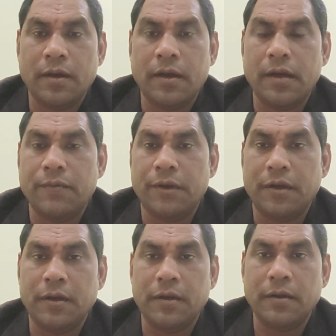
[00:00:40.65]
legal
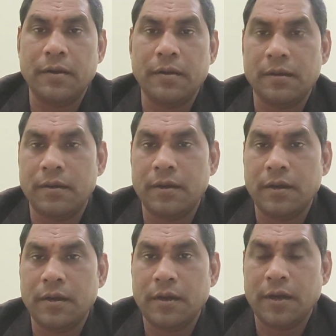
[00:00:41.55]
field,
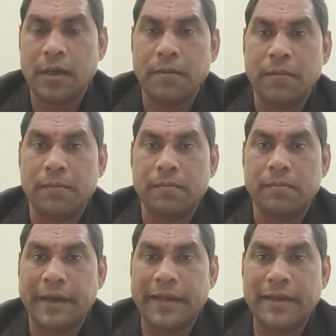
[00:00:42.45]

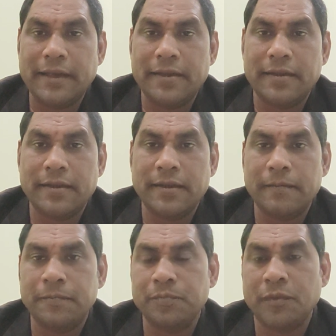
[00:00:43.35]
about 10 years,
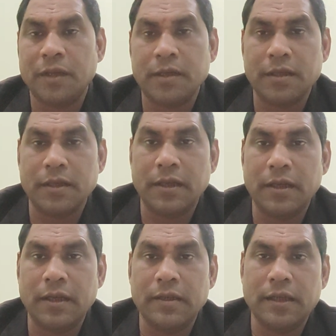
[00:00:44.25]
and in
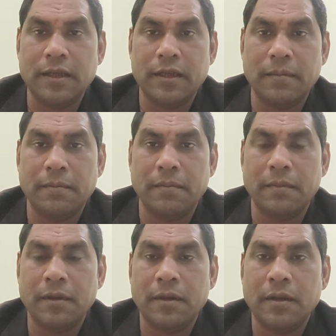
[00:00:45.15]
legal journalism
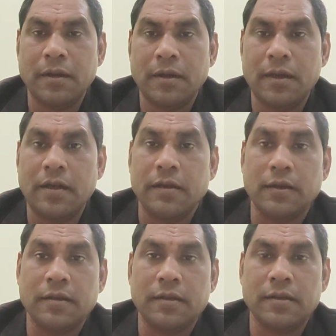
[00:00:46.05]
and
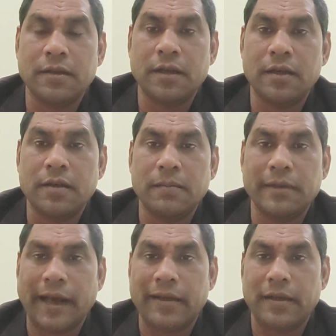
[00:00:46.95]
others journalism
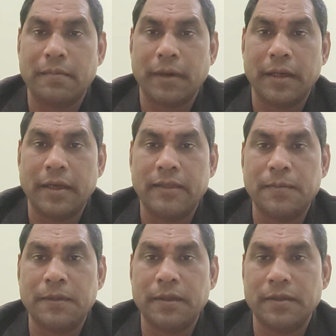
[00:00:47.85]
sector, my
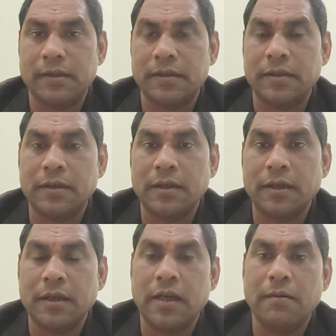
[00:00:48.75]
experience is
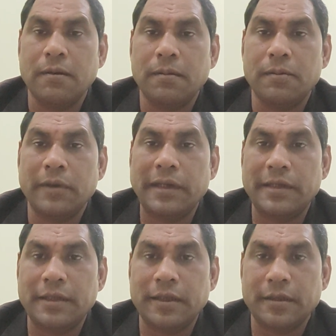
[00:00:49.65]
about
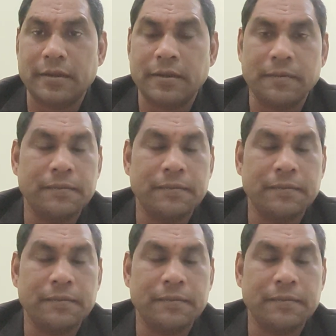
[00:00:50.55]
20 years.